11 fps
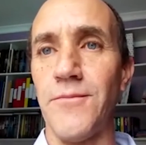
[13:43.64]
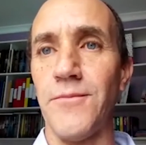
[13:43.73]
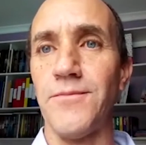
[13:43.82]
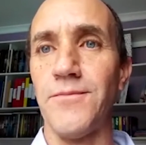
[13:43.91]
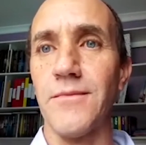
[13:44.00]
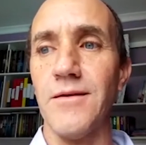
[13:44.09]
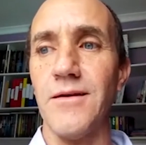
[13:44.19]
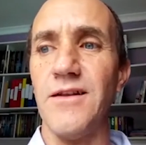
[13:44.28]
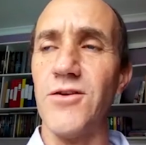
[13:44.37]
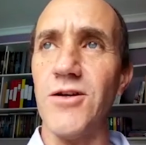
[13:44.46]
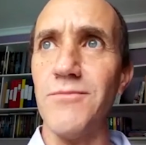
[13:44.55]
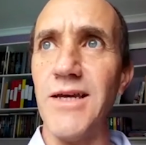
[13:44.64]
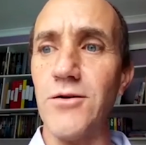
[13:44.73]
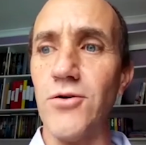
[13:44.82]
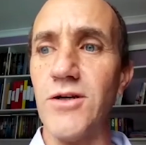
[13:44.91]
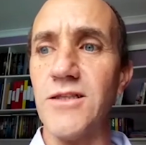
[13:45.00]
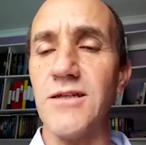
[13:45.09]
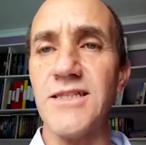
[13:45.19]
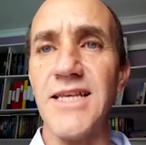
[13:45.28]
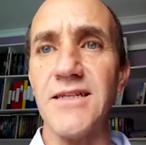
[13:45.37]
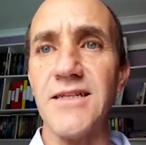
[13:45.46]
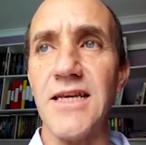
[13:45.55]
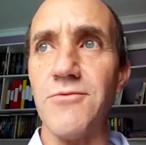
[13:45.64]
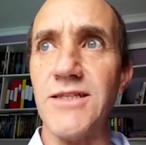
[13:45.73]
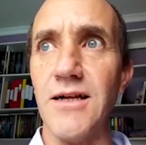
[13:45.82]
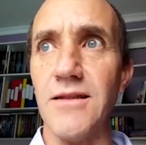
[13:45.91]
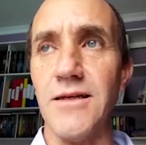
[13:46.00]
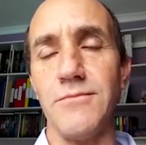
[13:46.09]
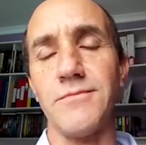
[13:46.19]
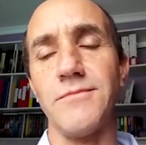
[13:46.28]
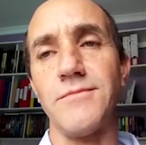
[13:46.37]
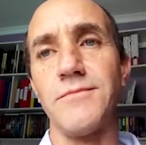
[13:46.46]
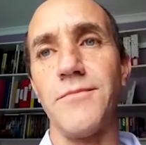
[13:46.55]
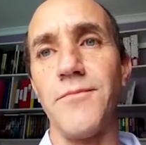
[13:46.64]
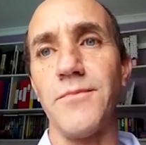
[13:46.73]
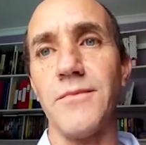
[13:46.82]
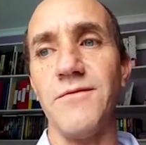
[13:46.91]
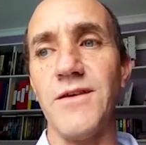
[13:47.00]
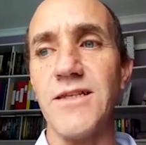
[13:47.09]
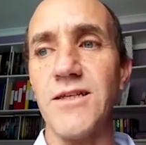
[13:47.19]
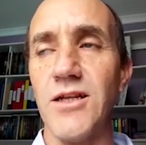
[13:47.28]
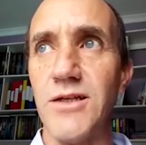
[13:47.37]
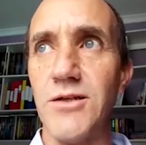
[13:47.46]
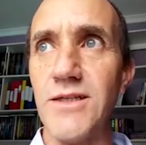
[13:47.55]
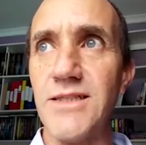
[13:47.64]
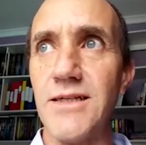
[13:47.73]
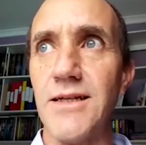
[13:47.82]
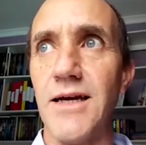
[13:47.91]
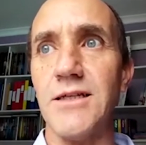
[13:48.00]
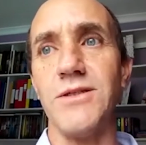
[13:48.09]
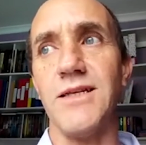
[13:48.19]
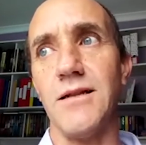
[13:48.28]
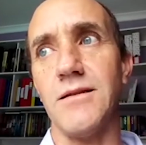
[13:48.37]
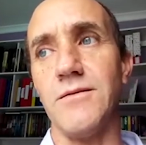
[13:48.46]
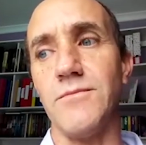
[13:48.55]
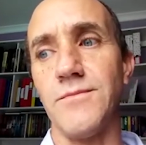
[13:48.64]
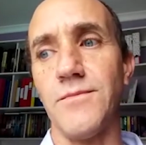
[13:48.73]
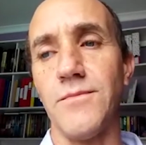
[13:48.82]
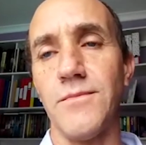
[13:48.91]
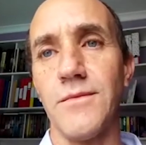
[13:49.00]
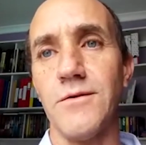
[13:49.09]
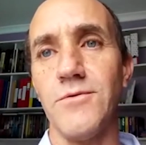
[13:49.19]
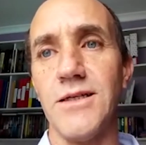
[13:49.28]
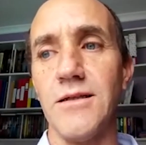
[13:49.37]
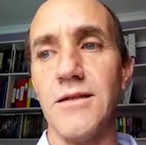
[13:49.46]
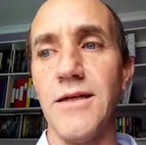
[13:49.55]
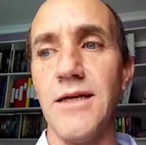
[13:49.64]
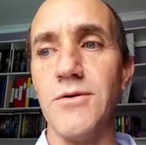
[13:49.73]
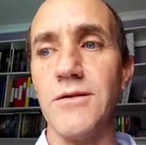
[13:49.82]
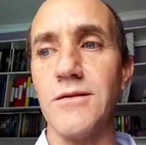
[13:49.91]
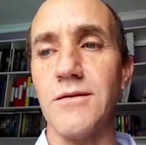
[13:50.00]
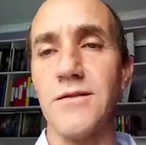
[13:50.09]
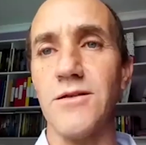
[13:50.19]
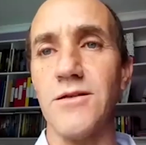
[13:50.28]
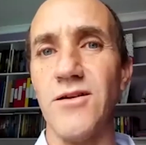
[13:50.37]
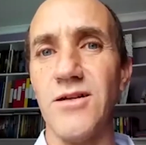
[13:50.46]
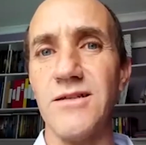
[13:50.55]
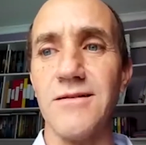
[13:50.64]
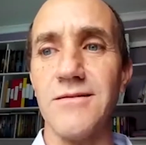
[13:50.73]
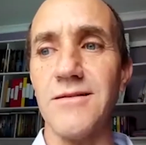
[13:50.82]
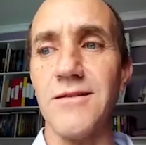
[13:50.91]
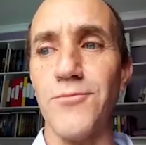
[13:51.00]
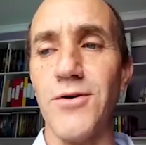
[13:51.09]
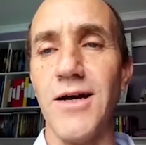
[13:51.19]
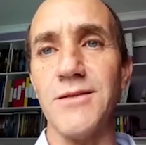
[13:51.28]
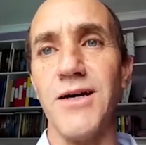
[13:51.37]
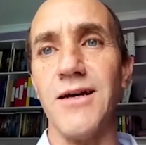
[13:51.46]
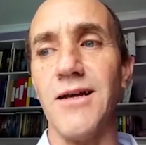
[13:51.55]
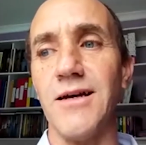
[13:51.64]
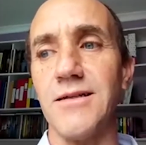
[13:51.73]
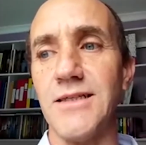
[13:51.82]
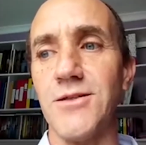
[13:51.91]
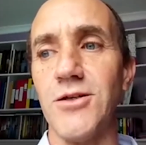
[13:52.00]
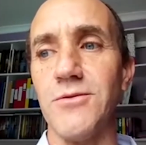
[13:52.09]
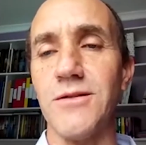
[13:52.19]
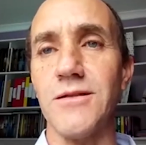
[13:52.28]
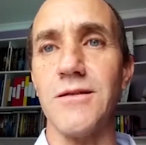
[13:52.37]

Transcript: Yep. If we're going to make noise on a Saturday, we tell them. If there's going to be noise at night, we tell them. We tell the neighbors. So they're not surprised by disturbances.